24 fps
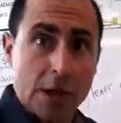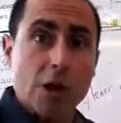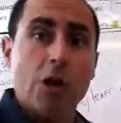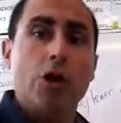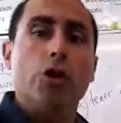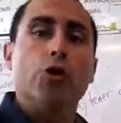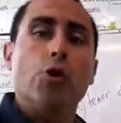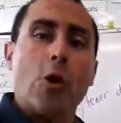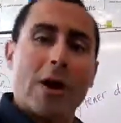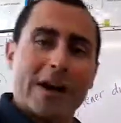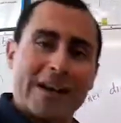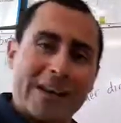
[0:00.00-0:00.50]

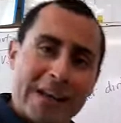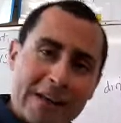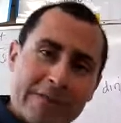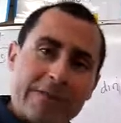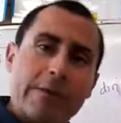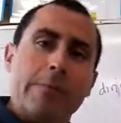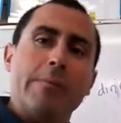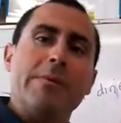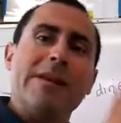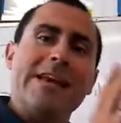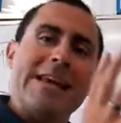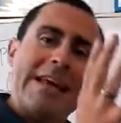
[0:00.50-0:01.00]
you are
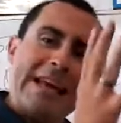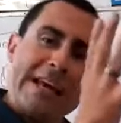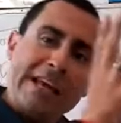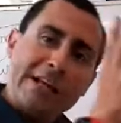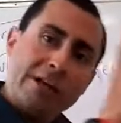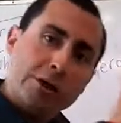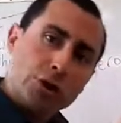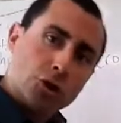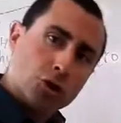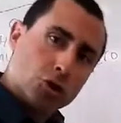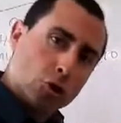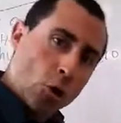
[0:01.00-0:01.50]
giving me
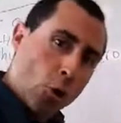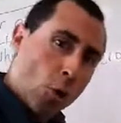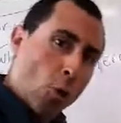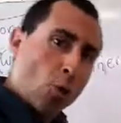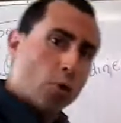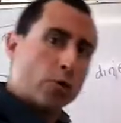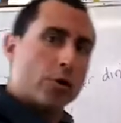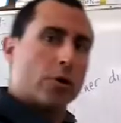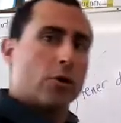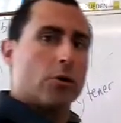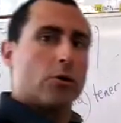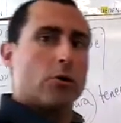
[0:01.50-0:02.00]
in
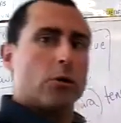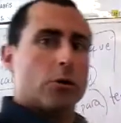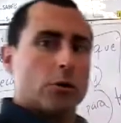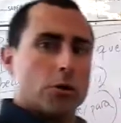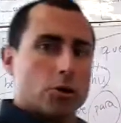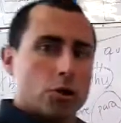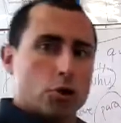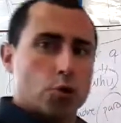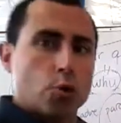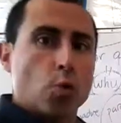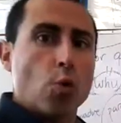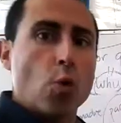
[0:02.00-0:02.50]
total
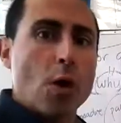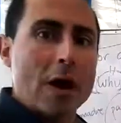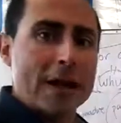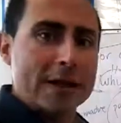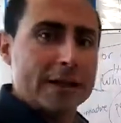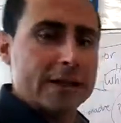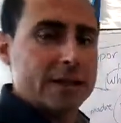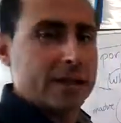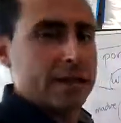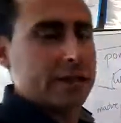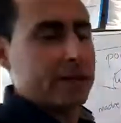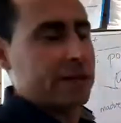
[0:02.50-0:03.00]

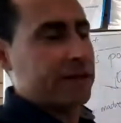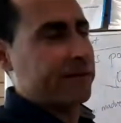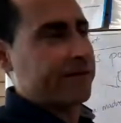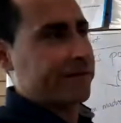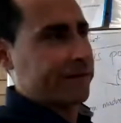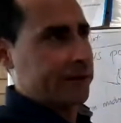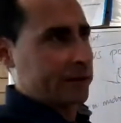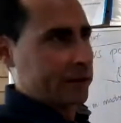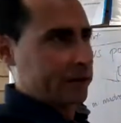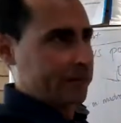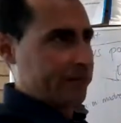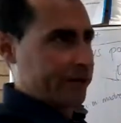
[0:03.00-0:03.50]
20
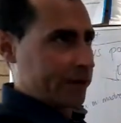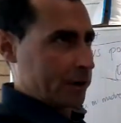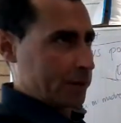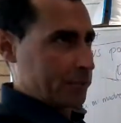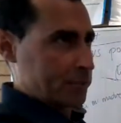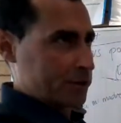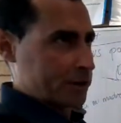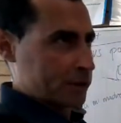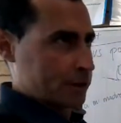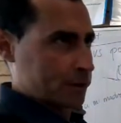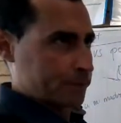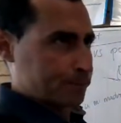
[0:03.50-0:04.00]
different
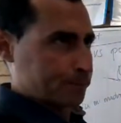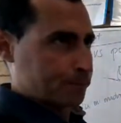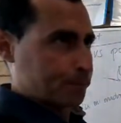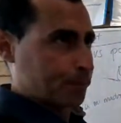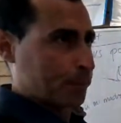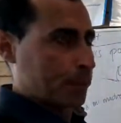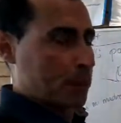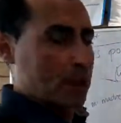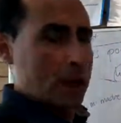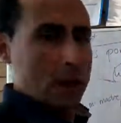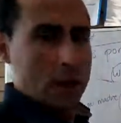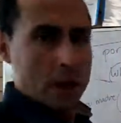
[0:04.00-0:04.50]
verbs.
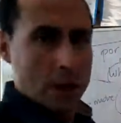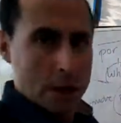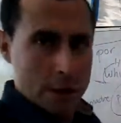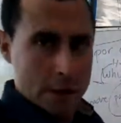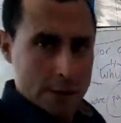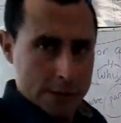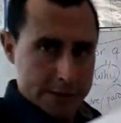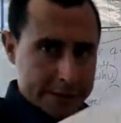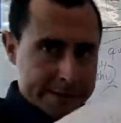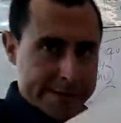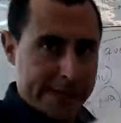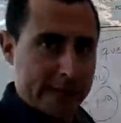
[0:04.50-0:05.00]

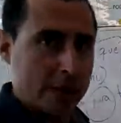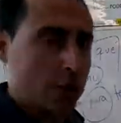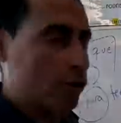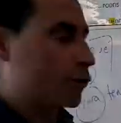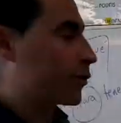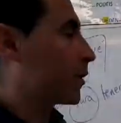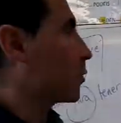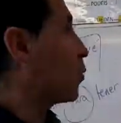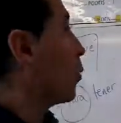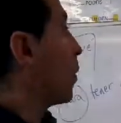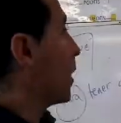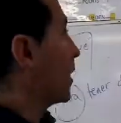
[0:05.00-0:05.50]
Second
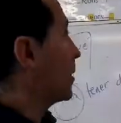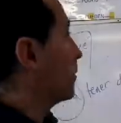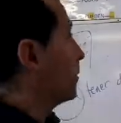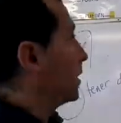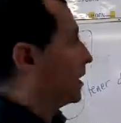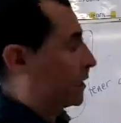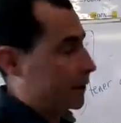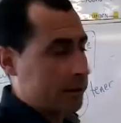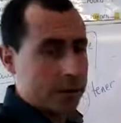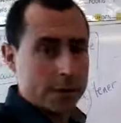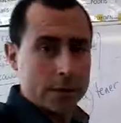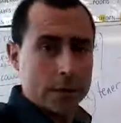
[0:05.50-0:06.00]

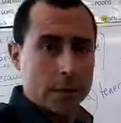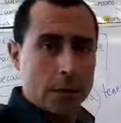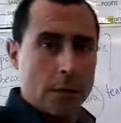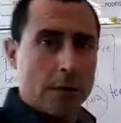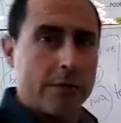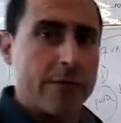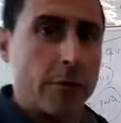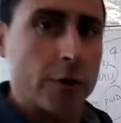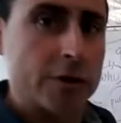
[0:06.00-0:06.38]
requirement, for